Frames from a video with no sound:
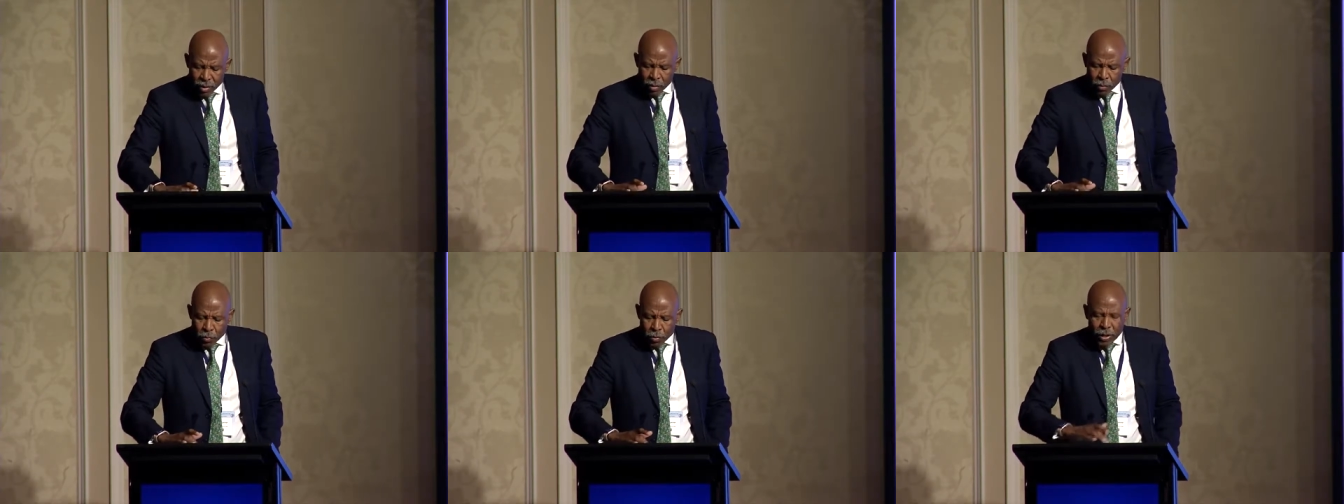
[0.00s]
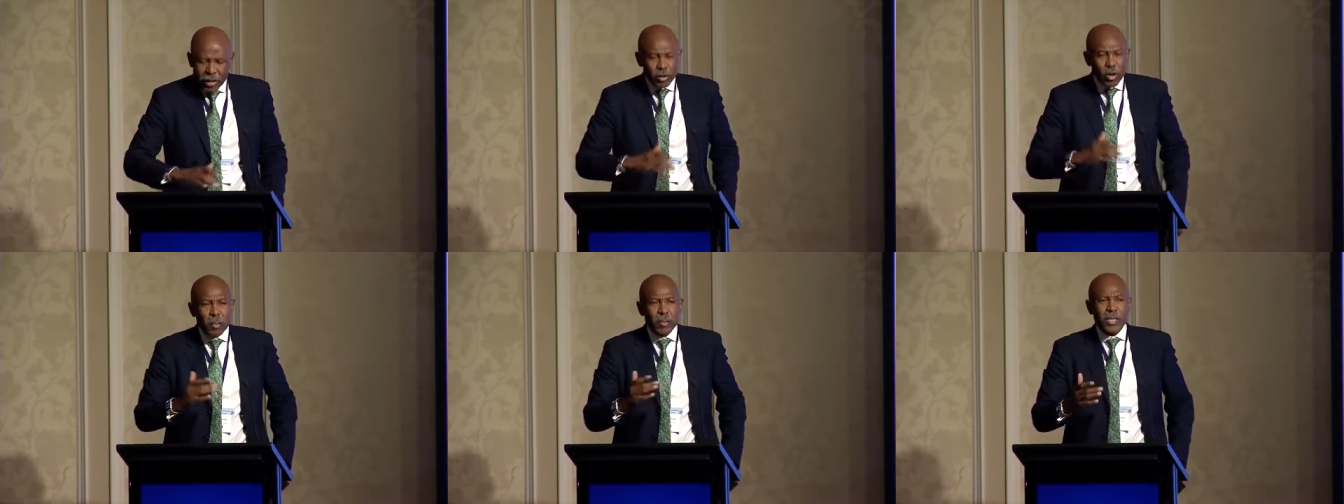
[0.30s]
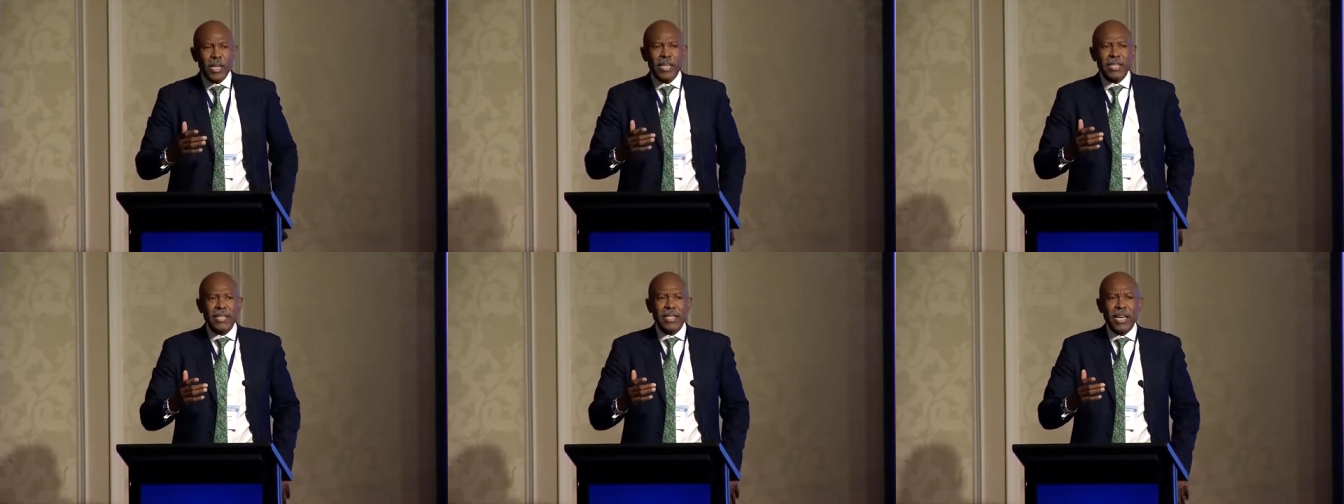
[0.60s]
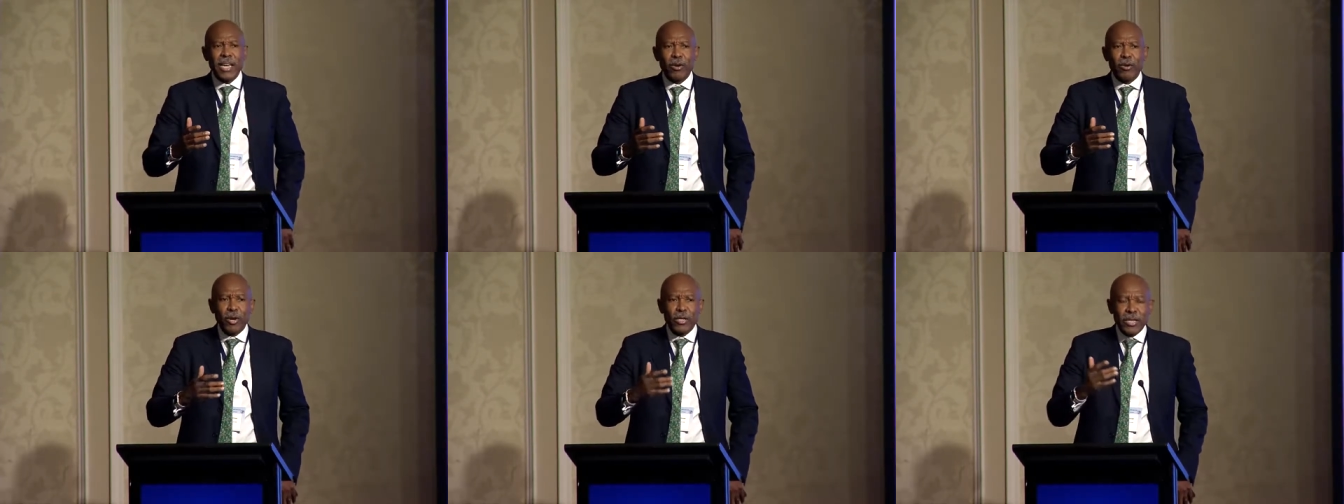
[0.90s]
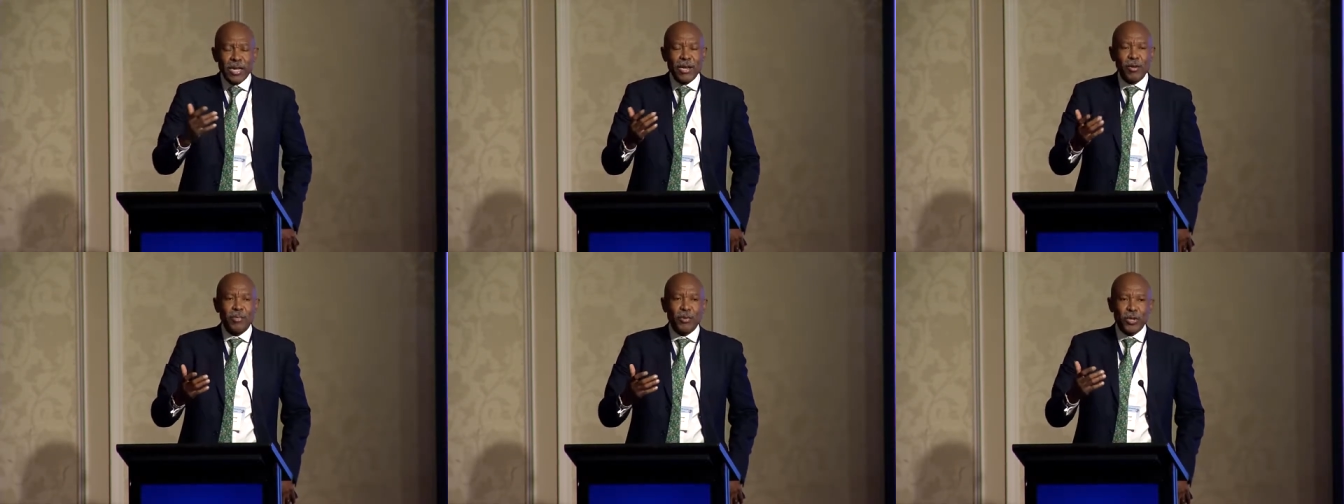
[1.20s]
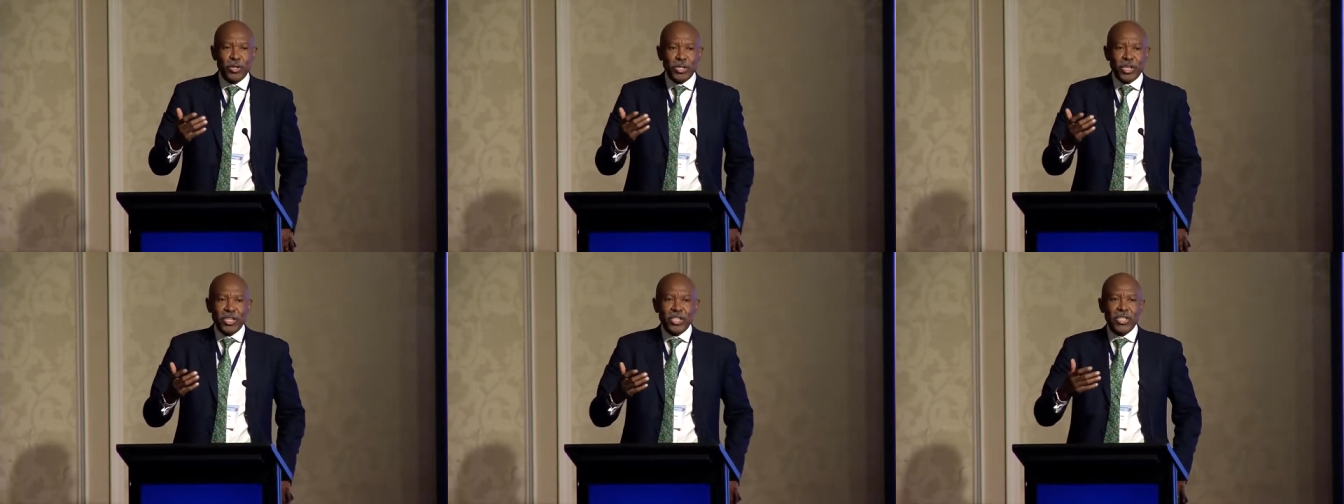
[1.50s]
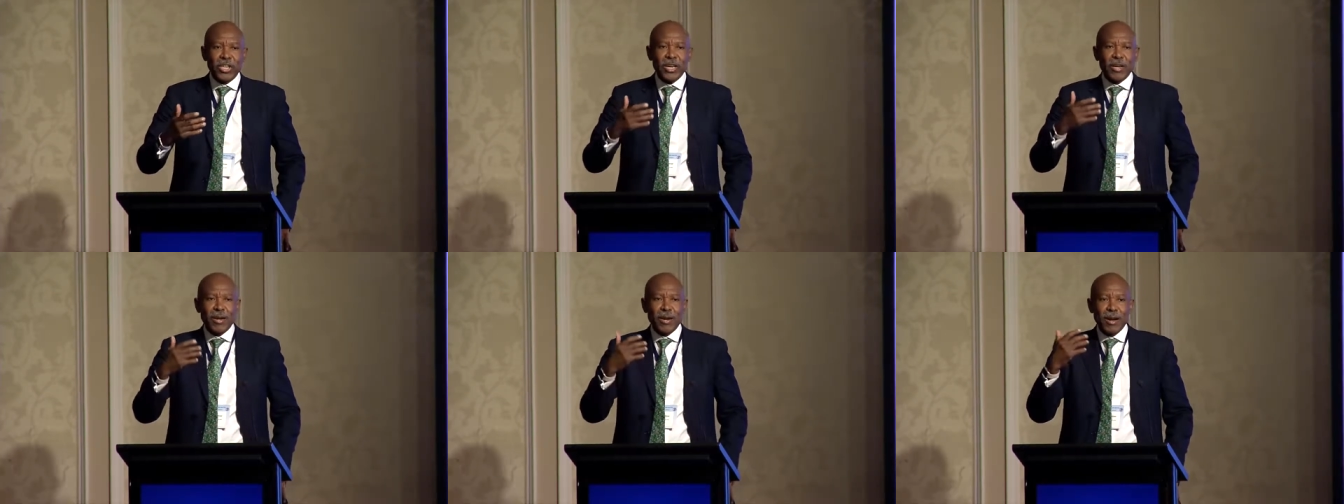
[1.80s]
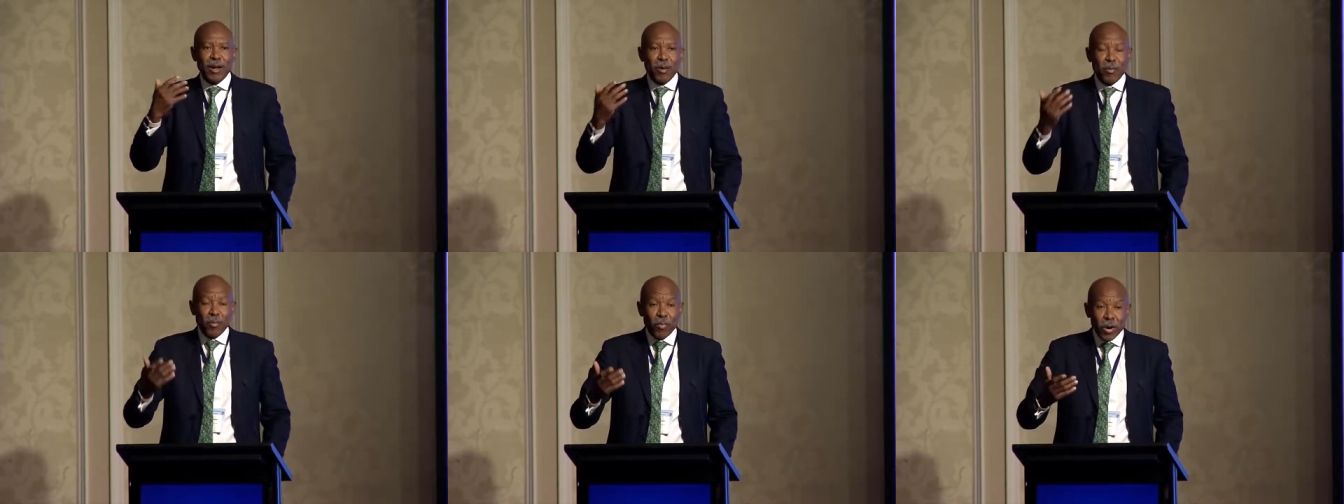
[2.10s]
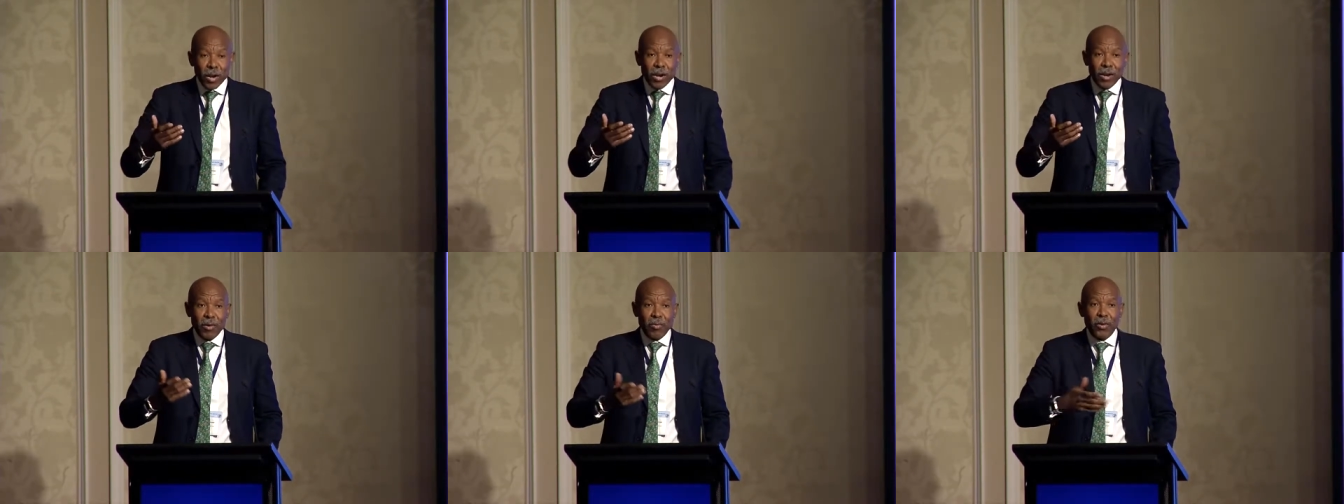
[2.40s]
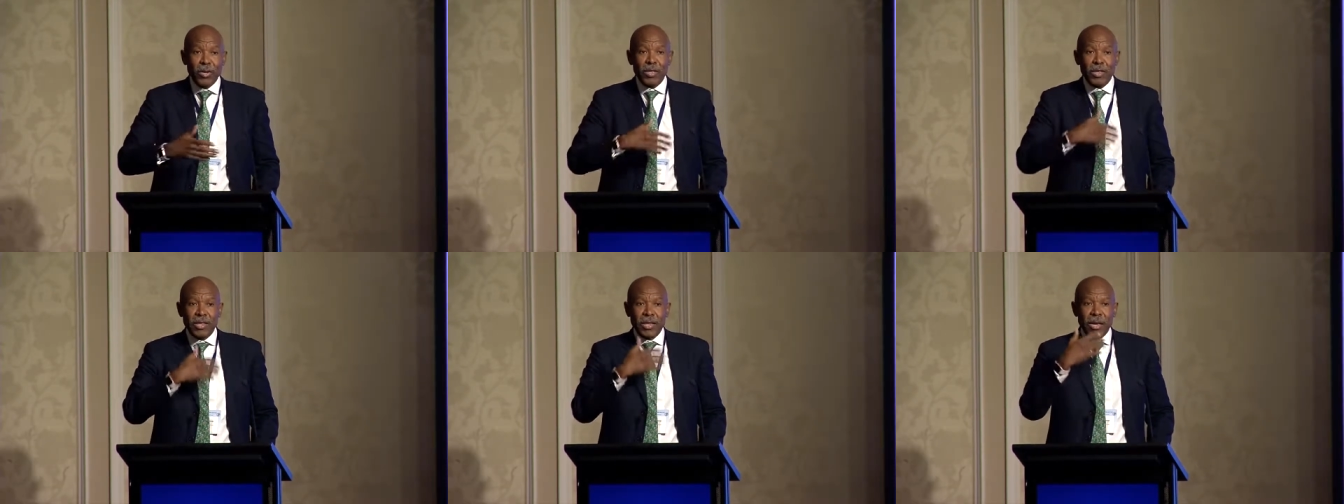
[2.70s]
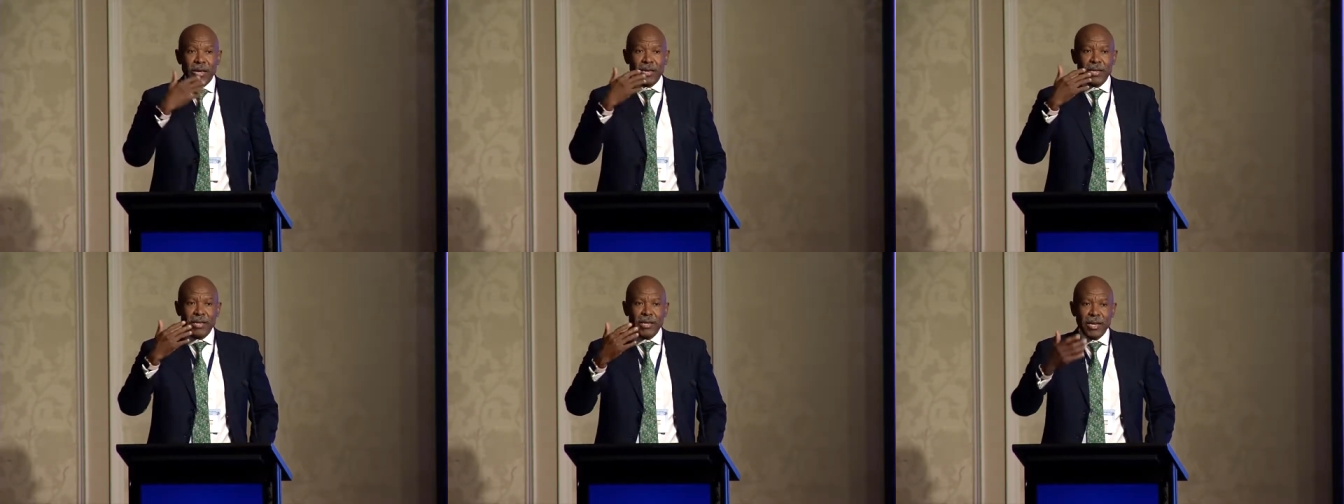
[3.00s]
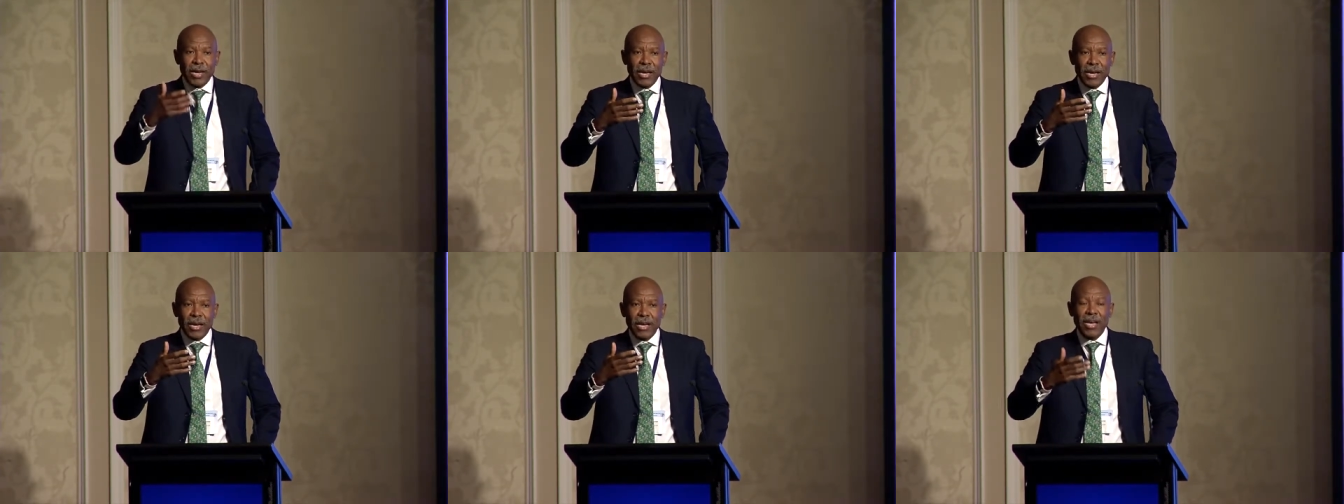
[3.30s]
We adopted a quarterly projection model with a,